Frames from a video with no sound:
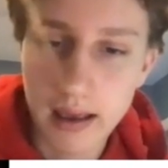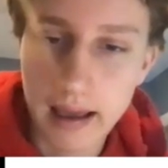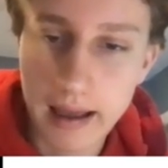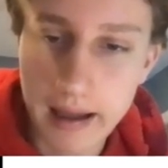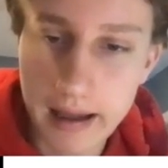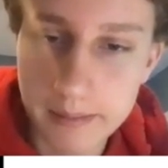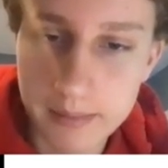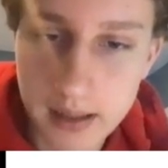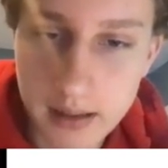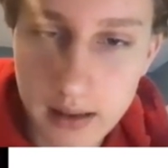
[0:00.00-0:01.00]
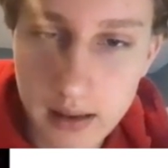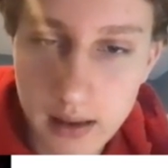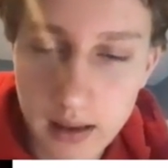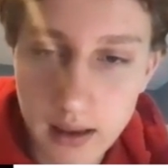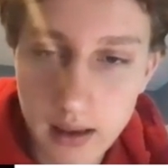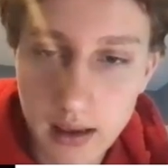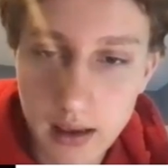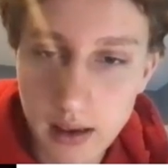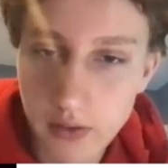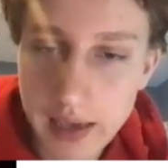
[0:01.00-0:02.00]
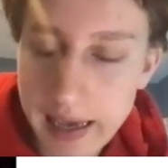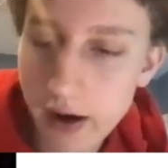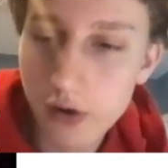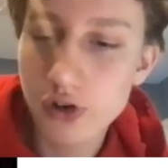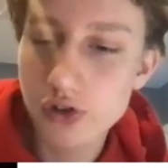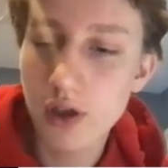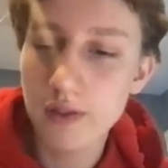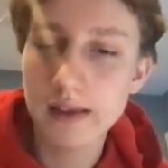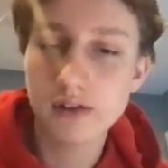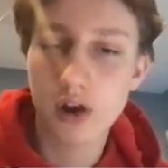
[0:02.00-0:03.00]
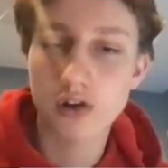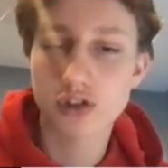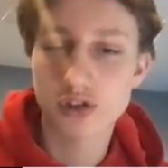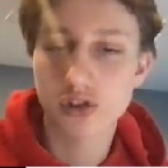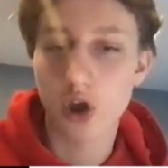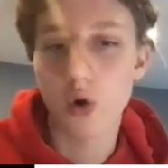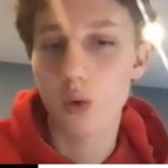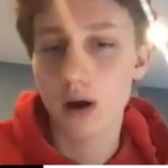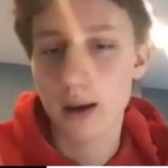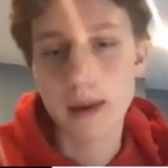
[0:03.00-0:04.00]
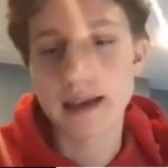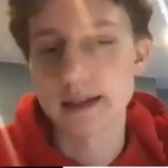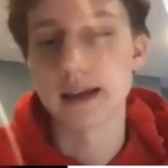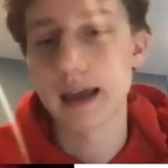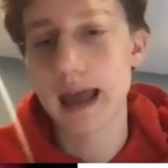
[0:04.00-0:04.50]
The characters on this are just so amazing.